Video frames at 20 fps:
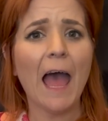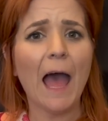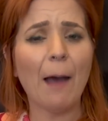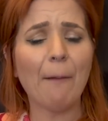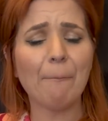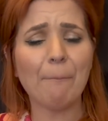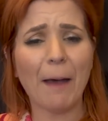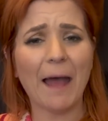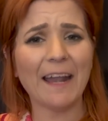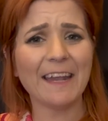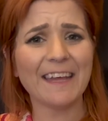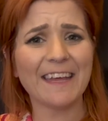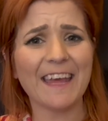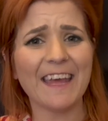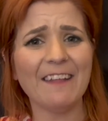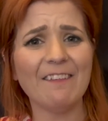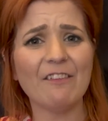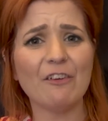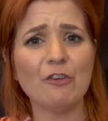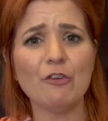I'm
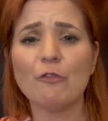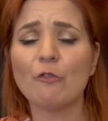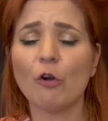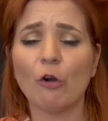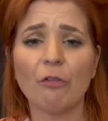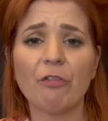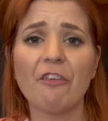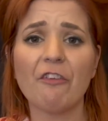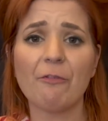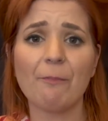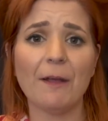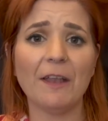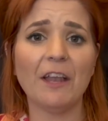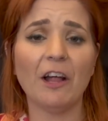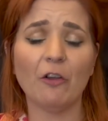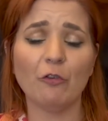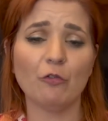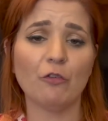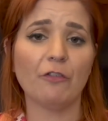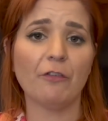panicking that you've got to spend
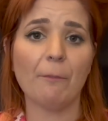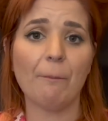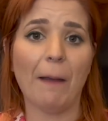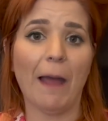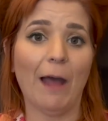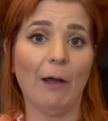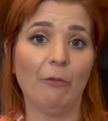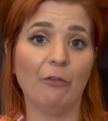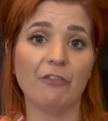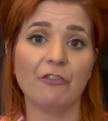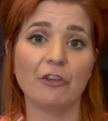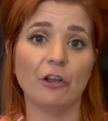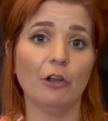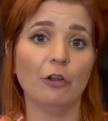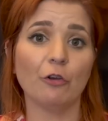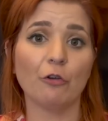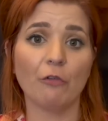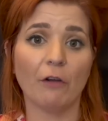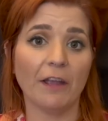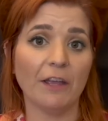hundreds of pounds to
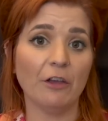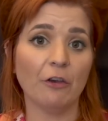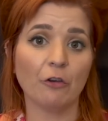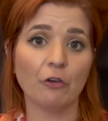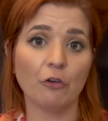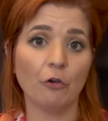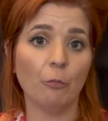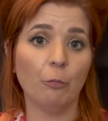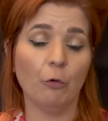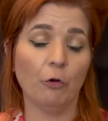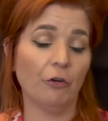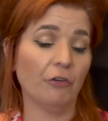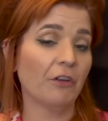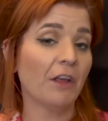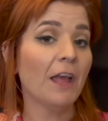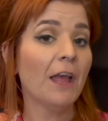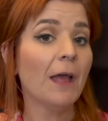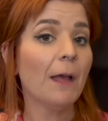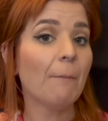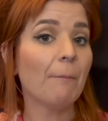look great at Goodwood.
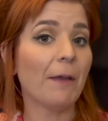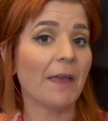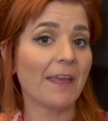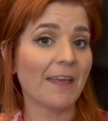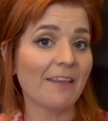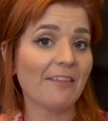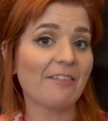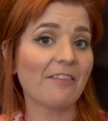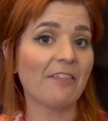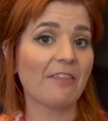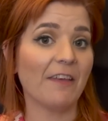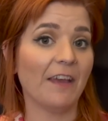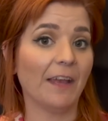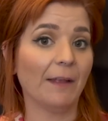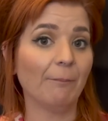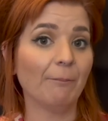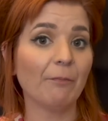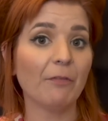But here's the thing,